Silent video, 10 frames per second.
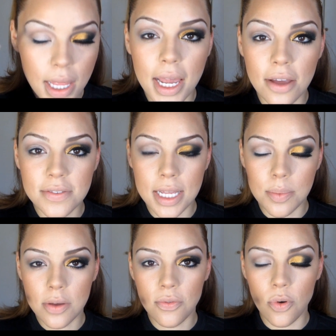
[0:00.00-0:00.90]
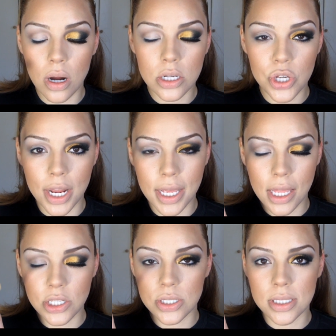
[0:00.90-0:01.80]
Like I've said before, try to
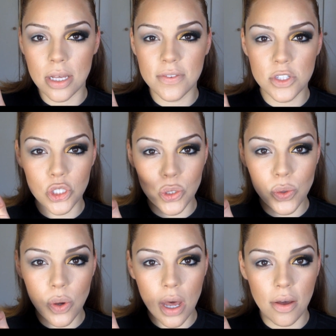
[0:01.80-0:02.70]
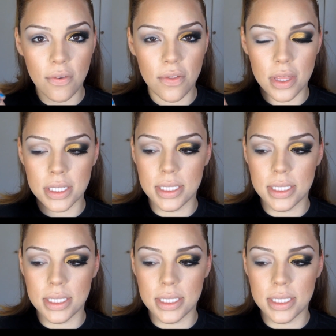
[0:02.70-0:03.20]
get yourself two of the